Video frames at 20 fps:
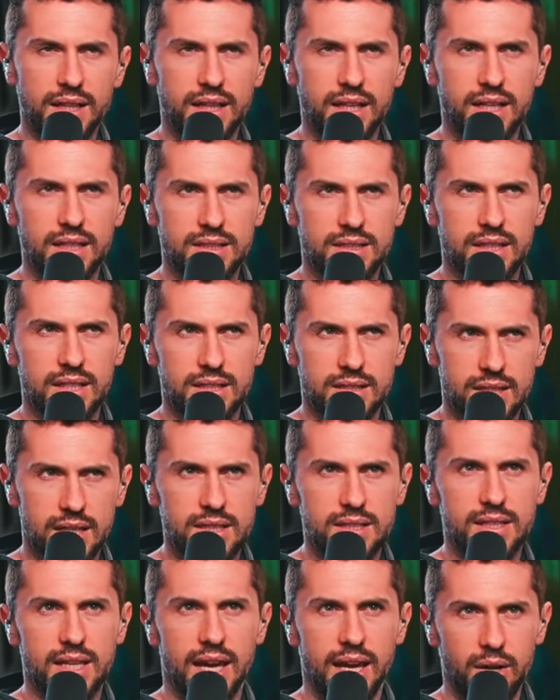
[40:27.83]
I think
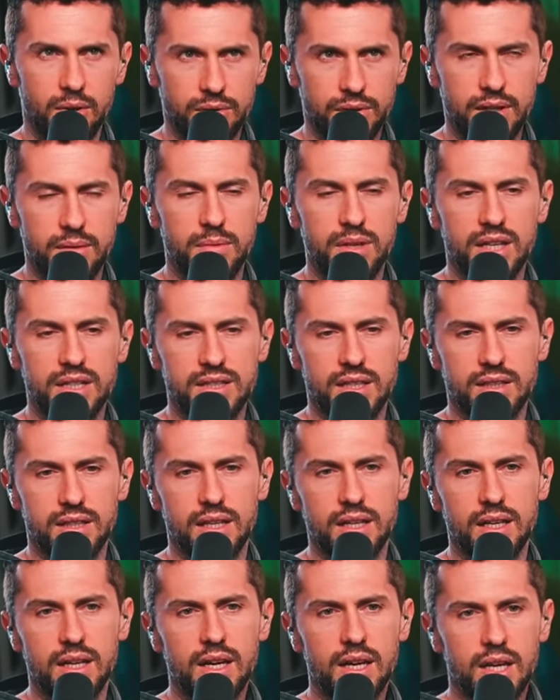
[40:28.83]
it's healthy, because I
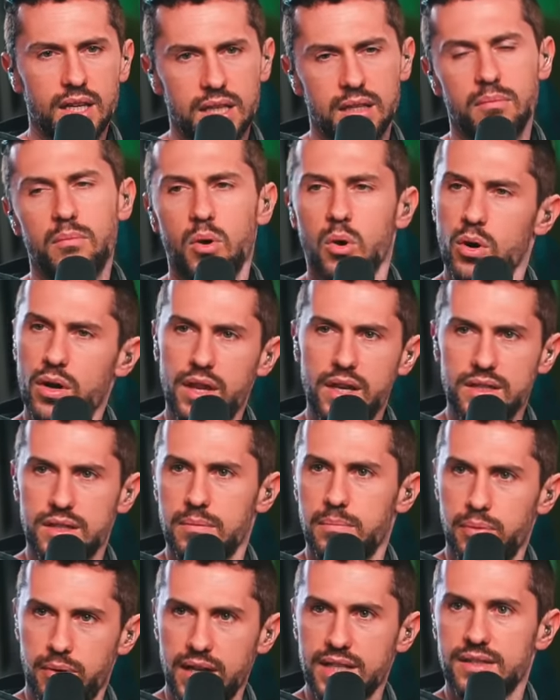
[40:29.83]
think the more there's
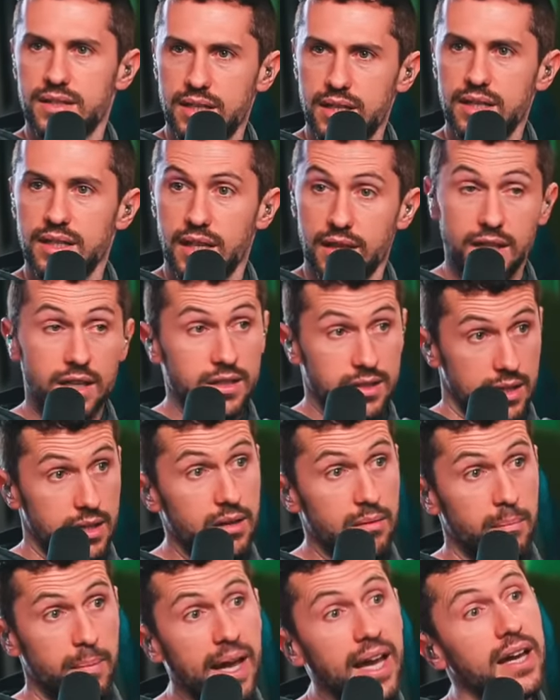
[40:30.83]
a precedent that there's a
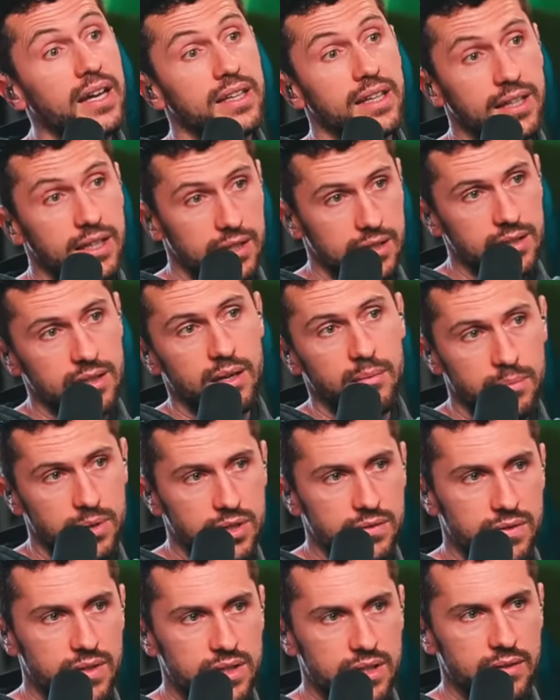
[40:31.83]
demand and there's
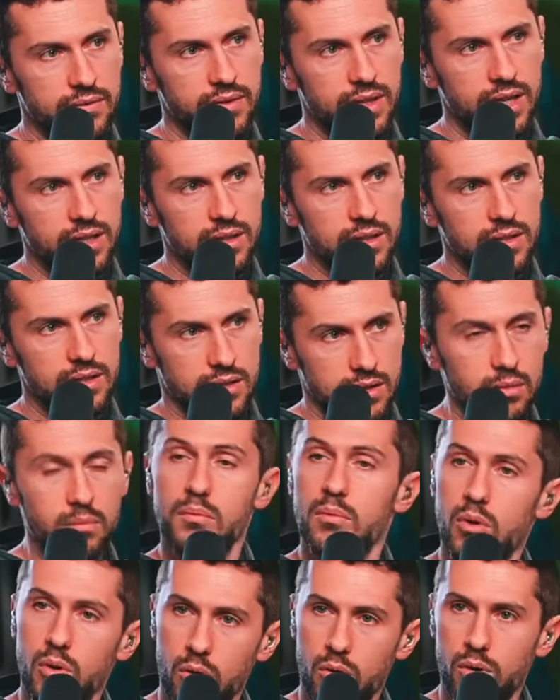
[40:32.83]
numbers for stuff like this, the
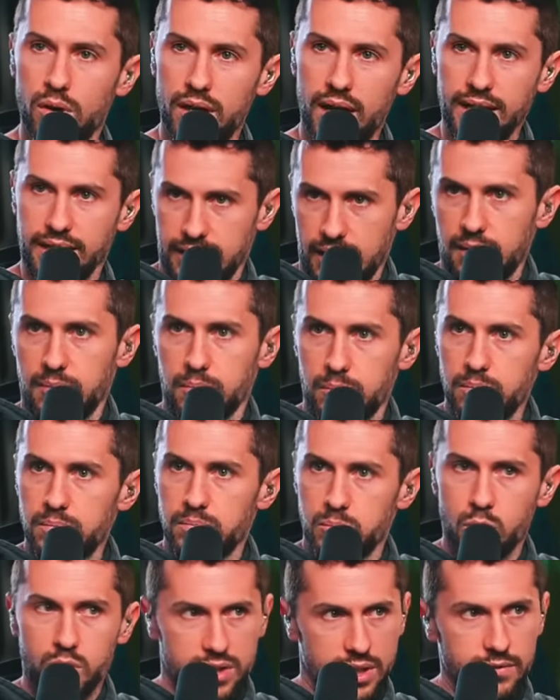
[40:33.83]
more I think
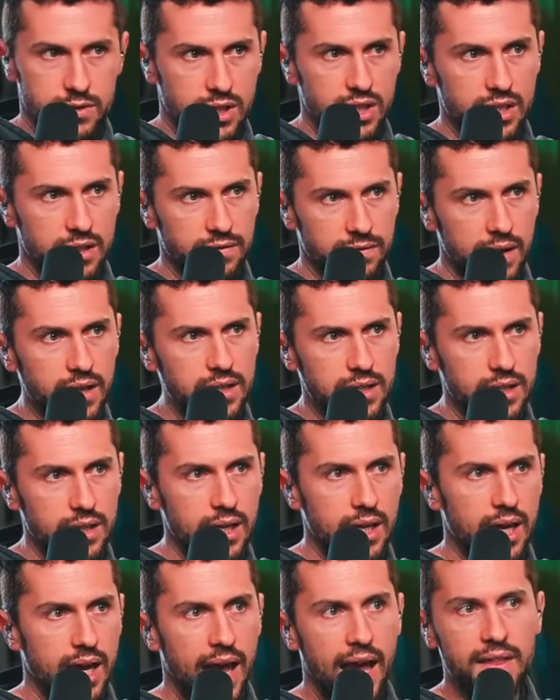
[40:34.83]
more stuff's going to get funded.